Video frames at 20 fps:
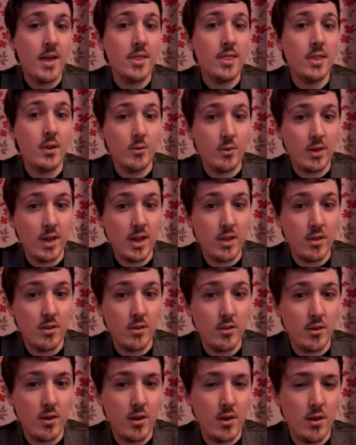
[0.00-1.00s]
they'll get
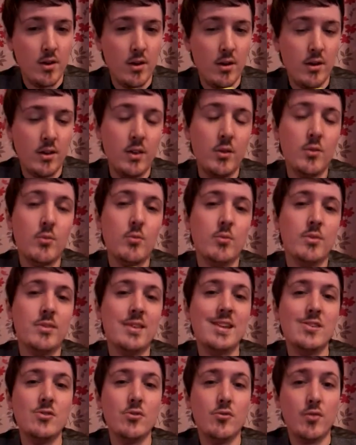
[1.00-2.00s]
you
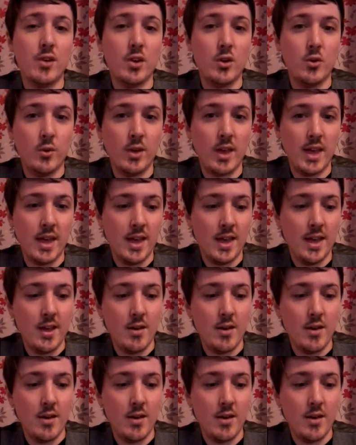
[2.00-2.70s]
send you a free cookie